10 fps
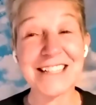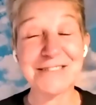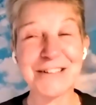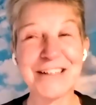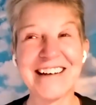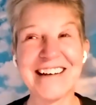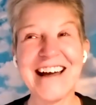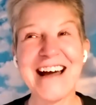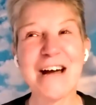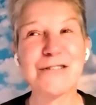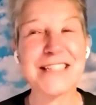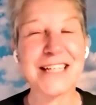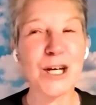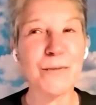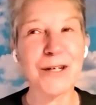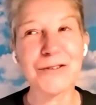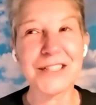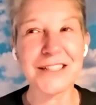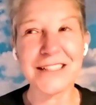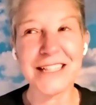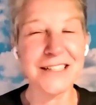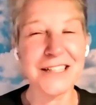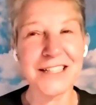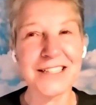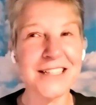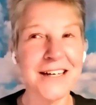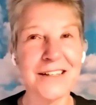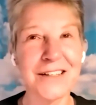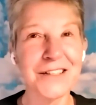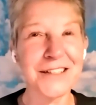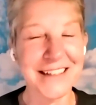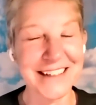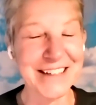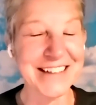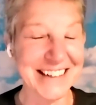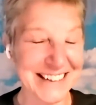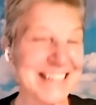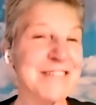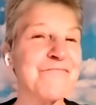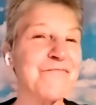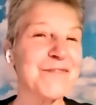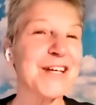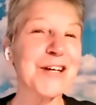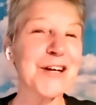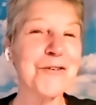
that's right. I was thinking about Gilligan's Island. You